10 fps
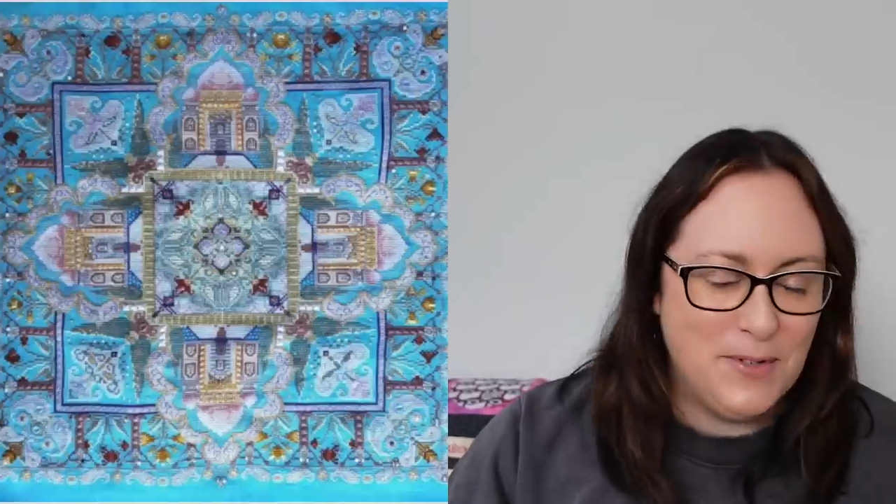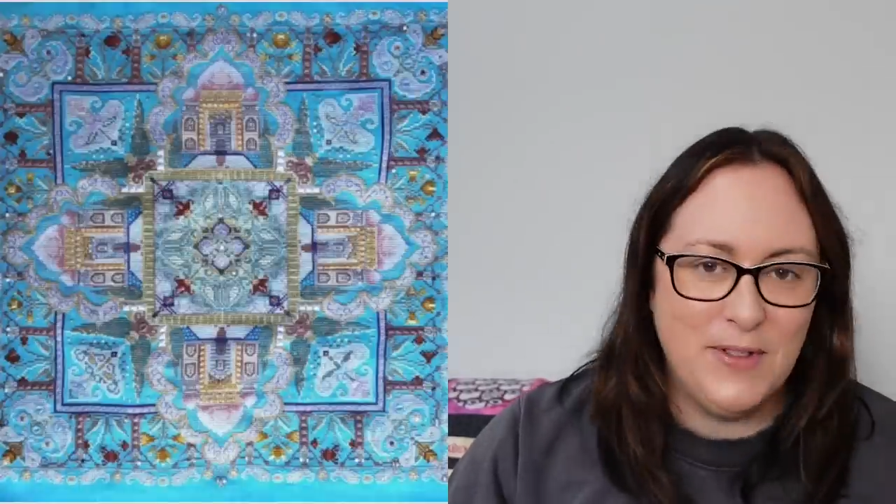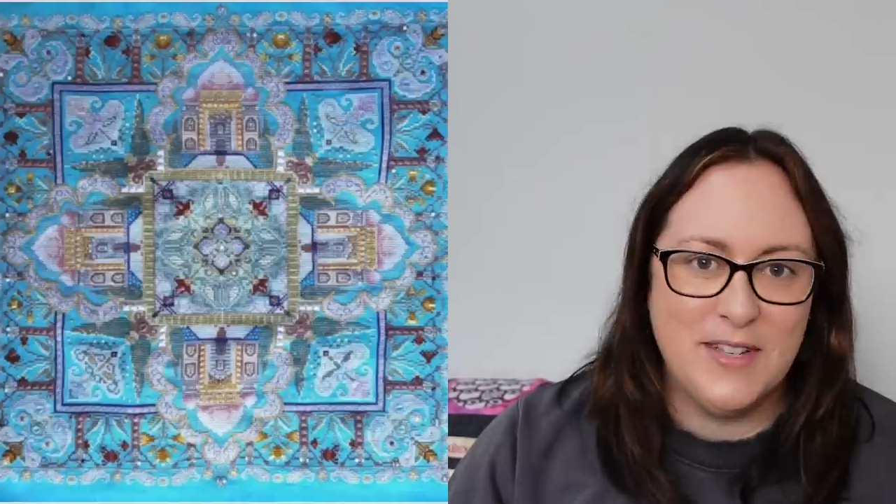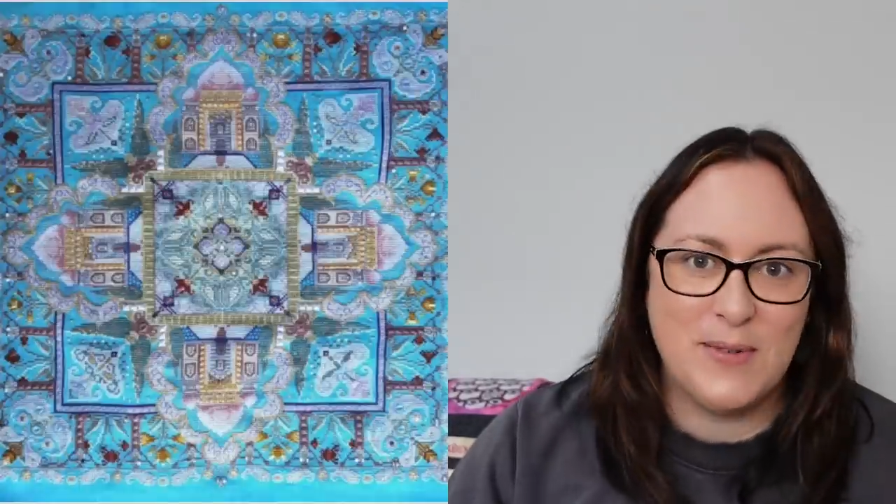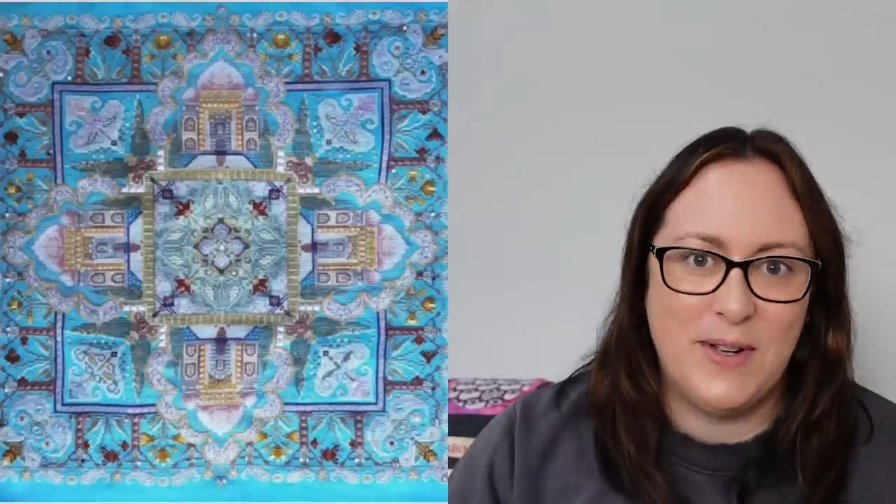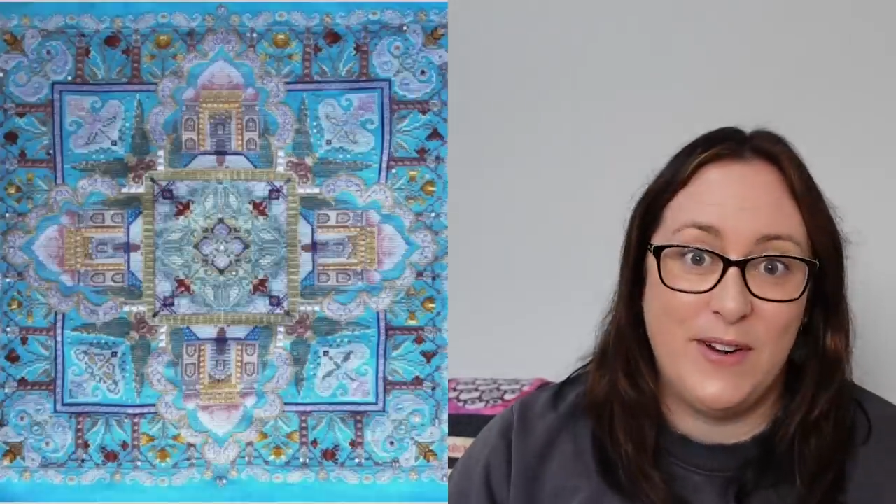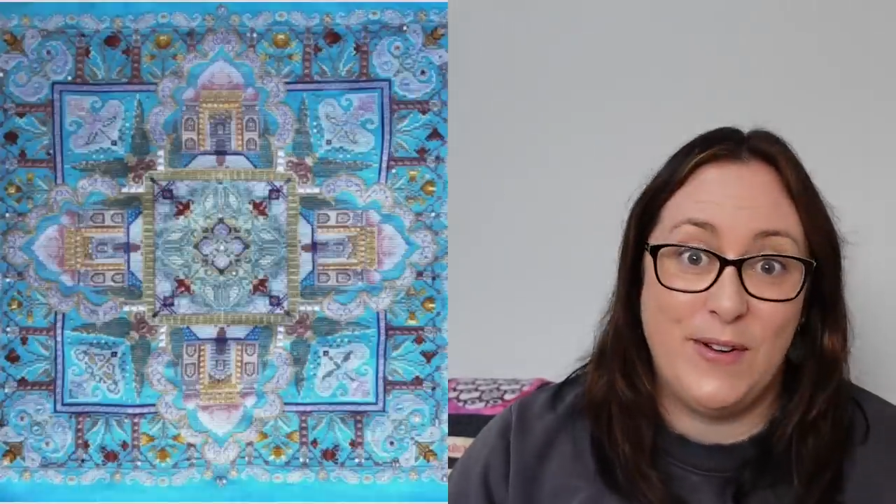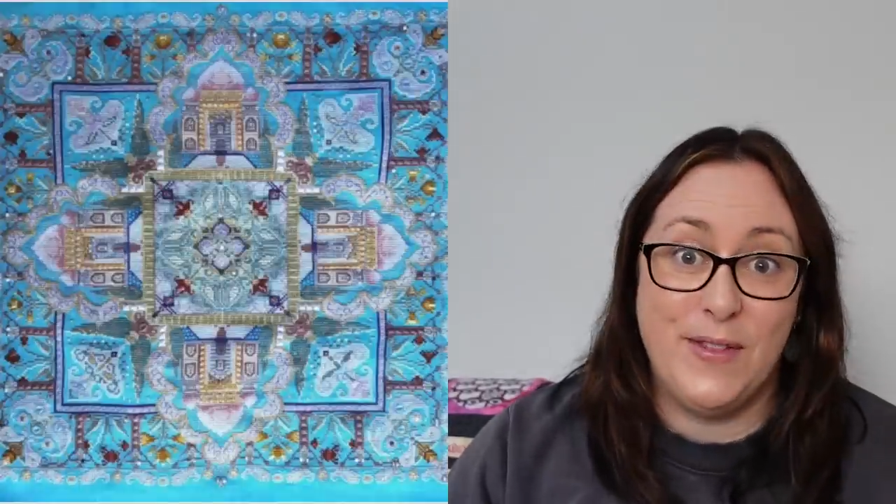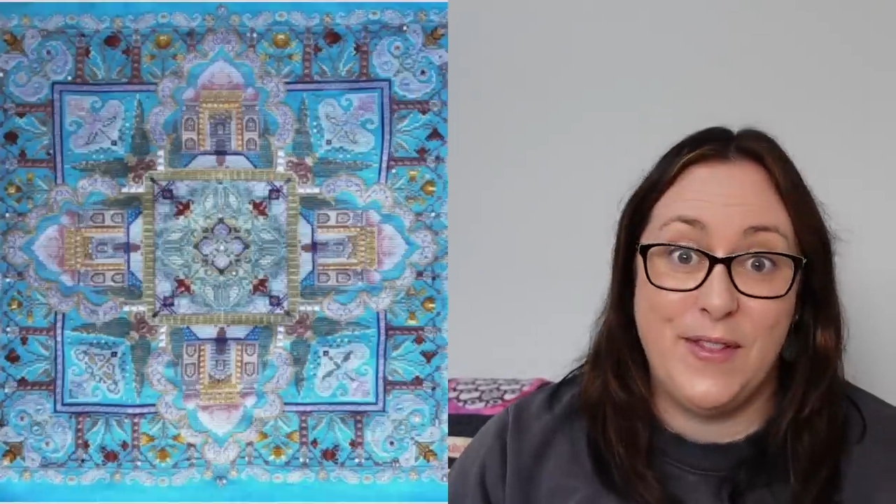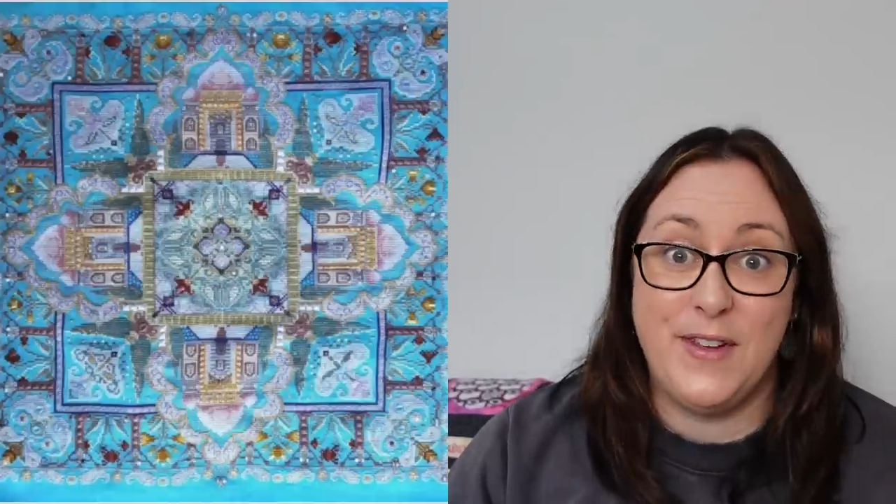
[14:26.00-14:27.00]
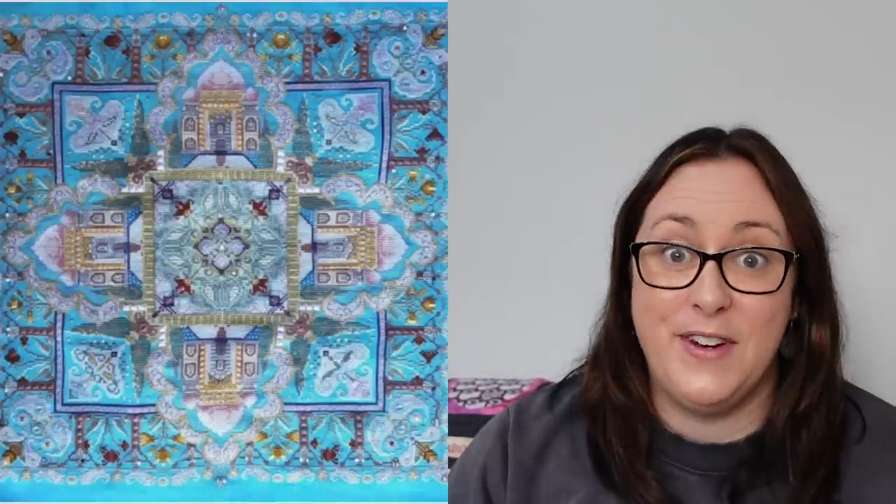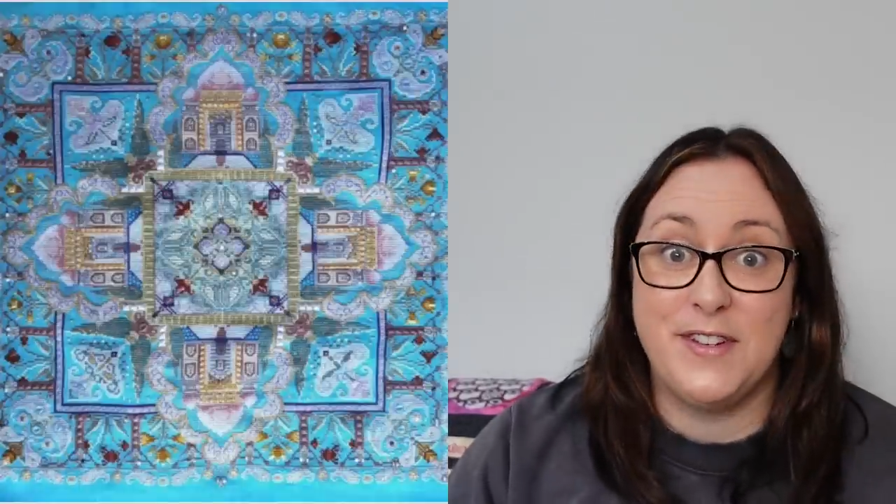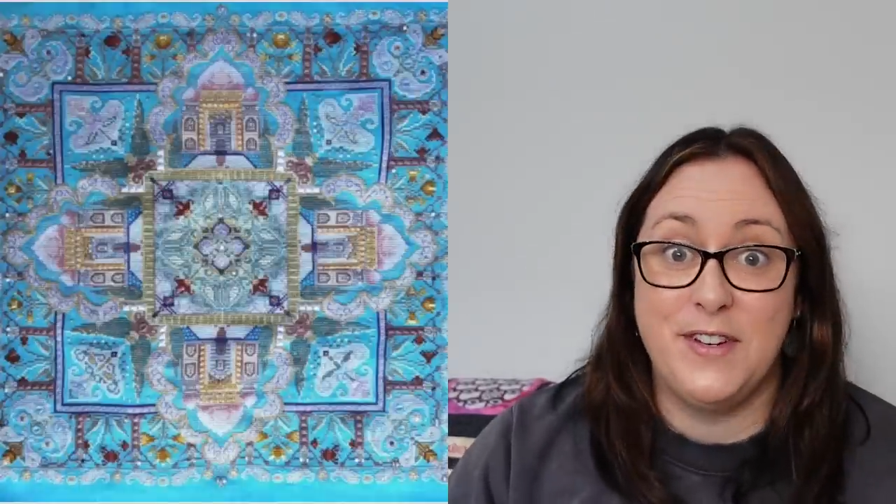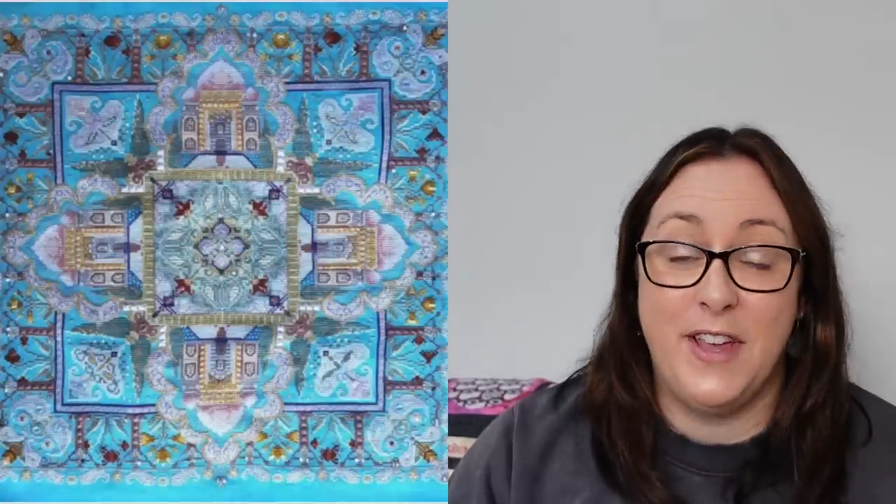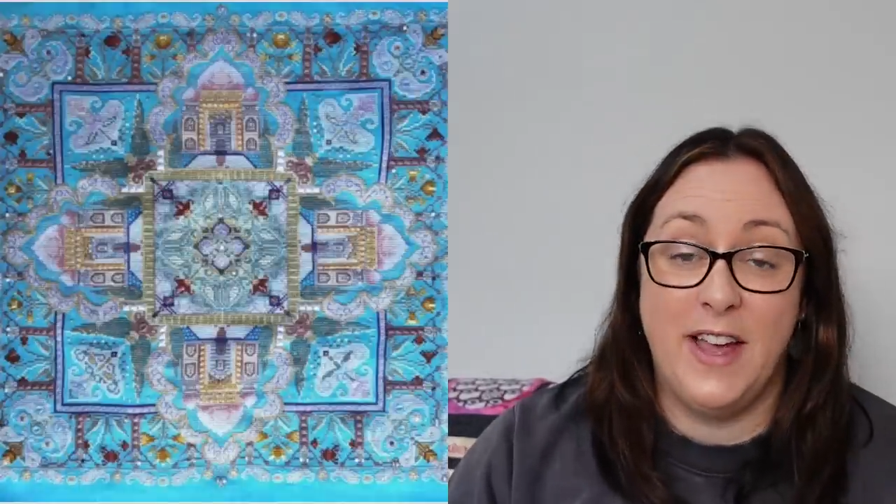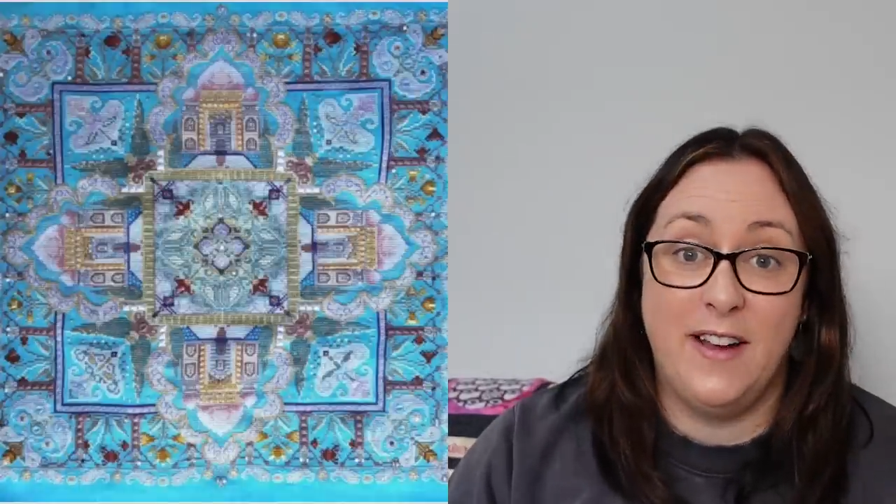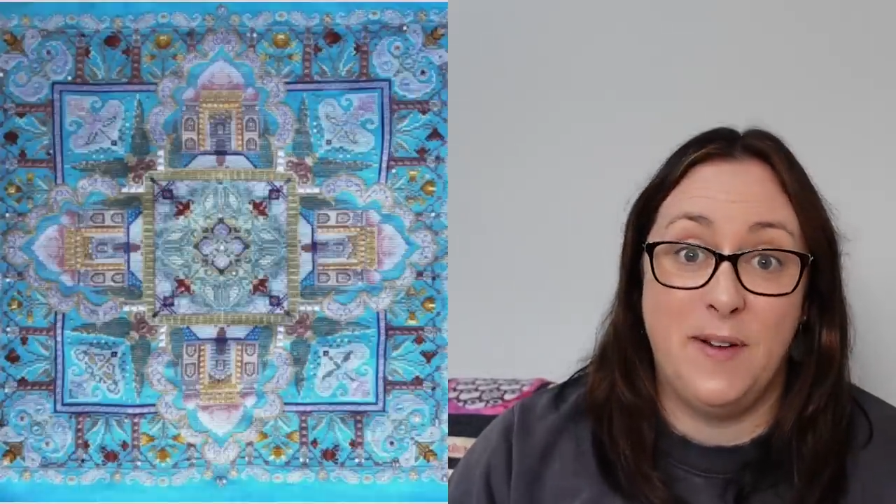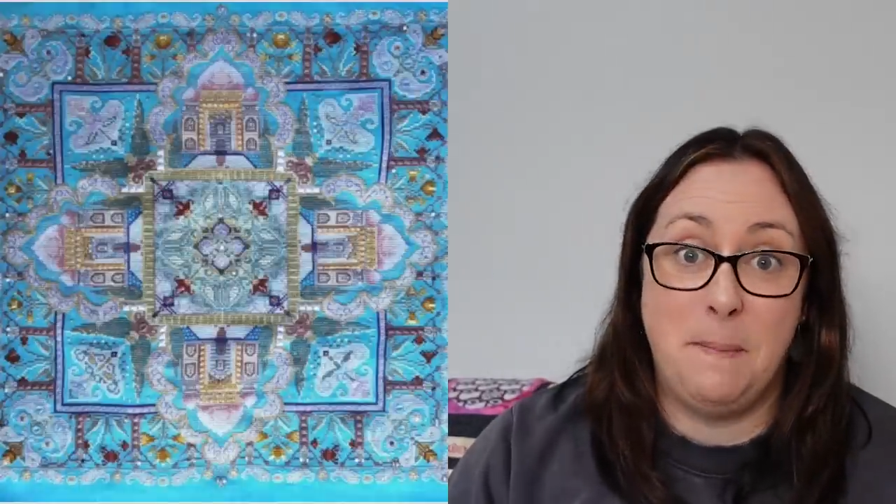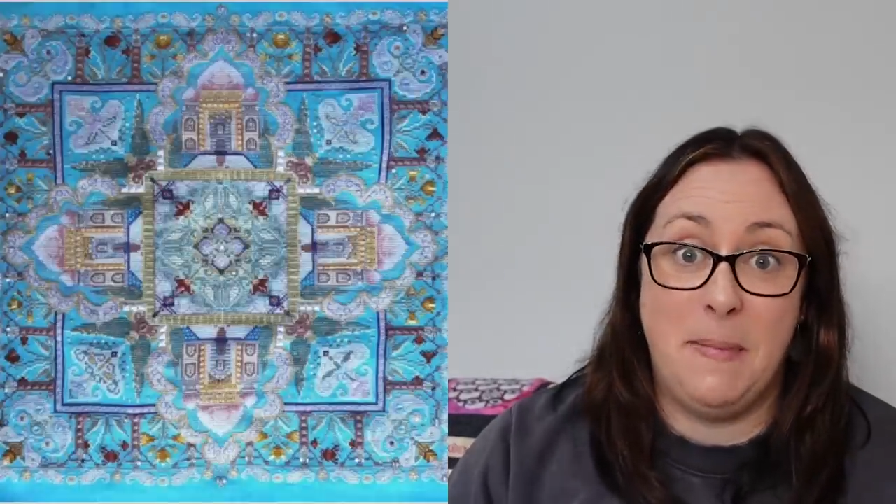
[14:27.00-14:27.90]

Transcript: doing this one on 32 count